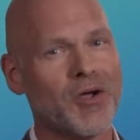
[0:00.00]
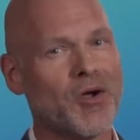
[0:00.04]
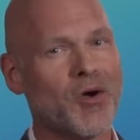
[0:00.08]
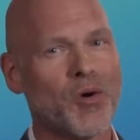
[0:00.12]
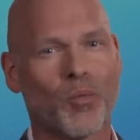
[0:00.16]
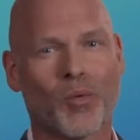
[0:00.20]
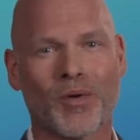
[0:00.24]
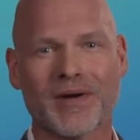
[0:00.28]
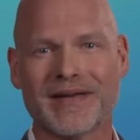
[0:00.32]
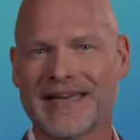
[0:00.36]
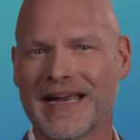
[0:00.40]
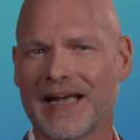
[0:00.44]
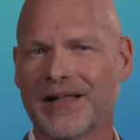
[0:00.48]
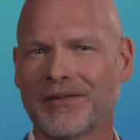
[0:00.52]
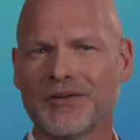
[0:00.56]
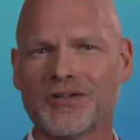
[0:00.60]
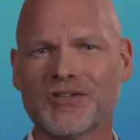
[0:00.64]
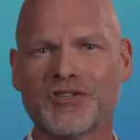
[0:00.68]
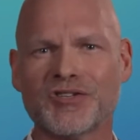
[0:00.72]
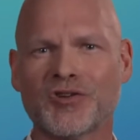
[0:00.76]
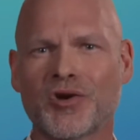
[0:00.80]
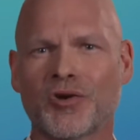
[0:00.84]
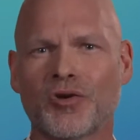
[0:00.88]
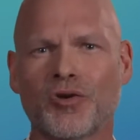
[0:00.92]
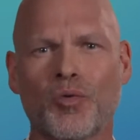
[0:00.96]
or
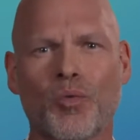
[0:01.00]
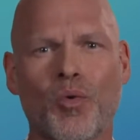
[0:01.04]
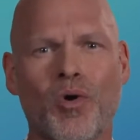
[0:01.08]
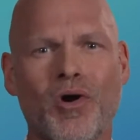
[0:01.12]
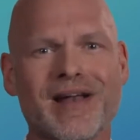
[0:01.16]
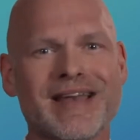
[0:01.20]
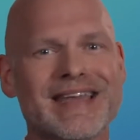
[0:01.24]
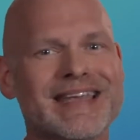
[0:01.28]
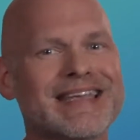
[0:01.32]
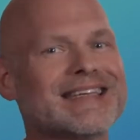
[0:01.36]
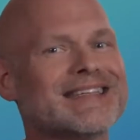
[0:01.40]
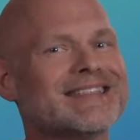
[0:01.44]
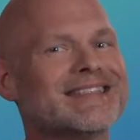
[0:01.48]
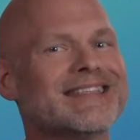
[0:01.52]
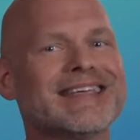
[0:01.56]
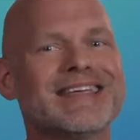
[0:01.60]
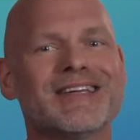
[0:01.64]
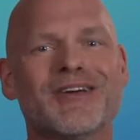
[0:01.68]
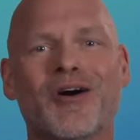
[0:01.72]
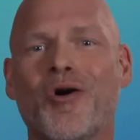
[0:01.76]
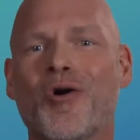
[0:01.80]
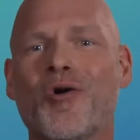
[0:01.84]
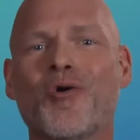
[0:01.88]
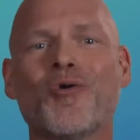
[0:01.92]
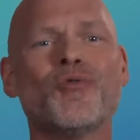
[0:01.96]
Dailies Total One is
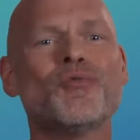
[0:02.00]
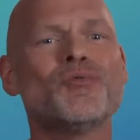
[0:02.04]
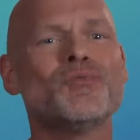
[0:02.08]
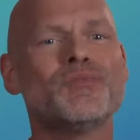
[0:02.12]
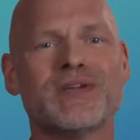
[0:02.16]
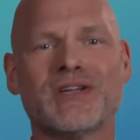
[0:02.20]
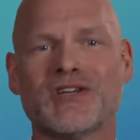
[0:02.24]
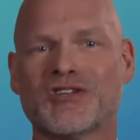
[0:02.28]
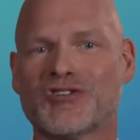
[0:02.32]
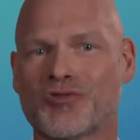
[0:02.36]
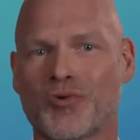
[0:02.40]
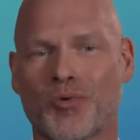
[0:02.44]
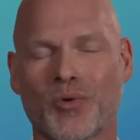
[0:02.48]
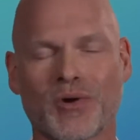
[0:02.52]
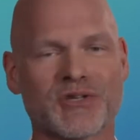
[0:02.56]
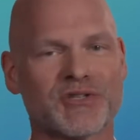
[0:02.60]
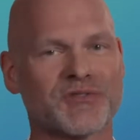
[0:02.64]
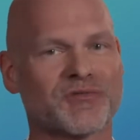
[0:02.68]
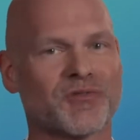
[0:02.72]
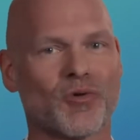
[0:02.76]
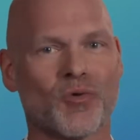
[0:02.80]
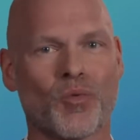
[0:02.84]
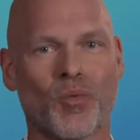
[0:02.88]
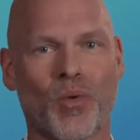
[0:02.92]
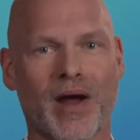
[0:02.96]
the only choice
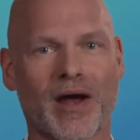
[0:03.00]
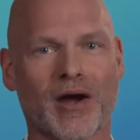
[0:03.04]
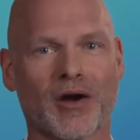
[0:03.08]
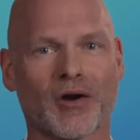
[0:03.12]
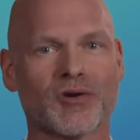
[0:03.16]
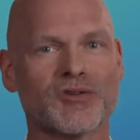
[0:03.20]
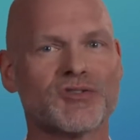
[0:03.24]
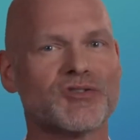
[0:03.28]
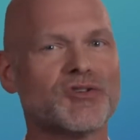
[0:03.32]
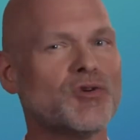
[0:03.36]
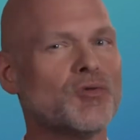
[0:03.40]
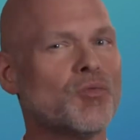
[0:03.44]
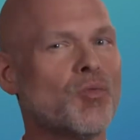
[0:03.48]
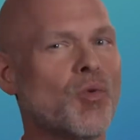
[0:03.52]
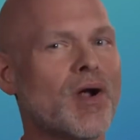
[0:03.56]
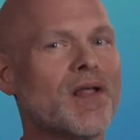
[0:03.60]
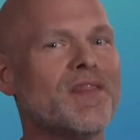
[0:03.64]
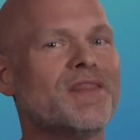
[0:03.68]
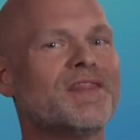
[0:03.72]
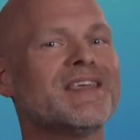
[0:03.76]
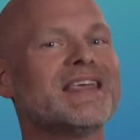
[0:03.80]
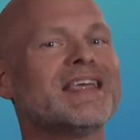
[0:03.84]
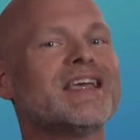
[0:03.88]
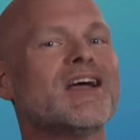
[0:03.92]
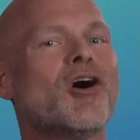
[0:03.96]
for wearers who
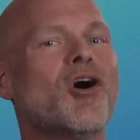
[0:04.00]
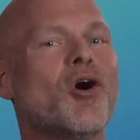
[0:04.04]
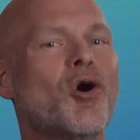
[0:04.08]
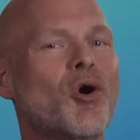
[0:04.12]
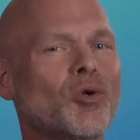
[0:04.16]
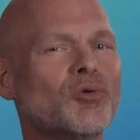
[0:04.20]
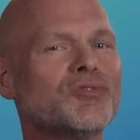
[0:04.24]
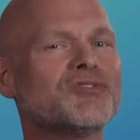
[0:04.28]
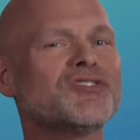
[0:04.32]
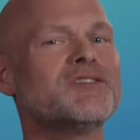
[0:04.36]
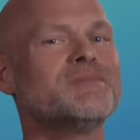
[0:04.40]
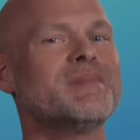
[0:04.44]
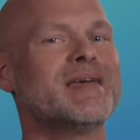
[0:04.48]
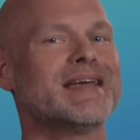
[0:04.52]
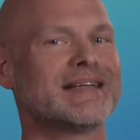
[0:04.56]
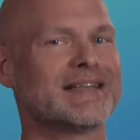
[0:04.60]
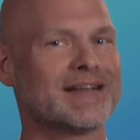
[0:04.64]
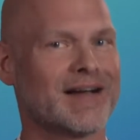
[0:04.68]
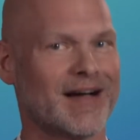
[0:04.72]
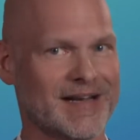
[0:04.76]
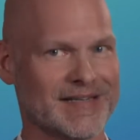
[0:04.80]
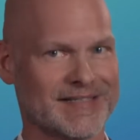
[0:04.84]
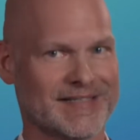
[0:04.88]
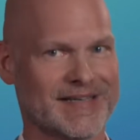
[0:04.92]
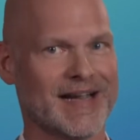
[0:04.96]
want the ultimate
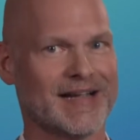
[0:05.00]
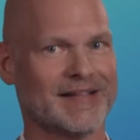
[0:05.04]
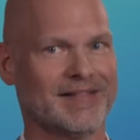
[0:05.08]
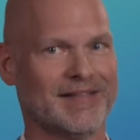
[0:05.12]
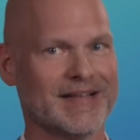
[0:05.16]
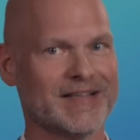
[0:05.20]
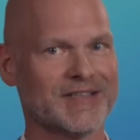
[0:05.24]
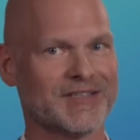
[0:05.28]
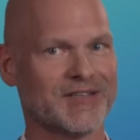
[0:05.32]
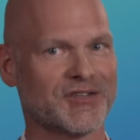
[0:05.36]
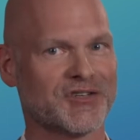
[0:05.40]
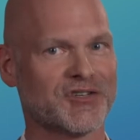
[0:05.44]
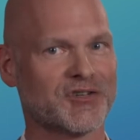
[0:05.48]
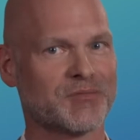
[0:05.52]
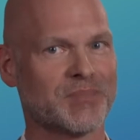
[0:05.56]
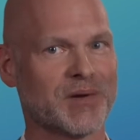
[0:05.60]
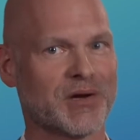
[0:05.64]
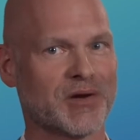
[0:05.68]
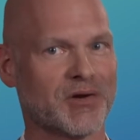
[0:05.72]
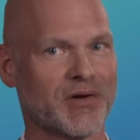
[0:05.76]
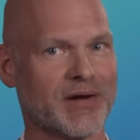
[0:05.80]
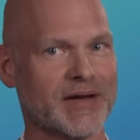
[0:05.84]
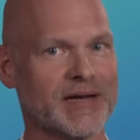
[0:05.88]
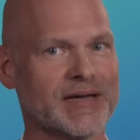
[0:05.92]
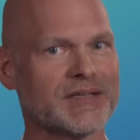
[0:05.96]
contact lens
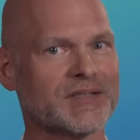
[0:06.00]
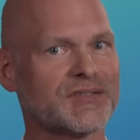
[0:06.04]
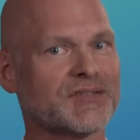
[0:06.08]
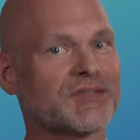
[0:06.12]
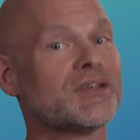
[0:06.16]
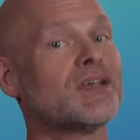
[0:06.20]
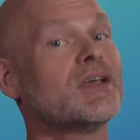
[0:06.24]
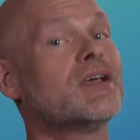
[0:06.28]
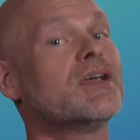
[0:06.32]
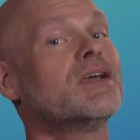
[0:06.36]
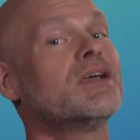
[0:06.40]
experience,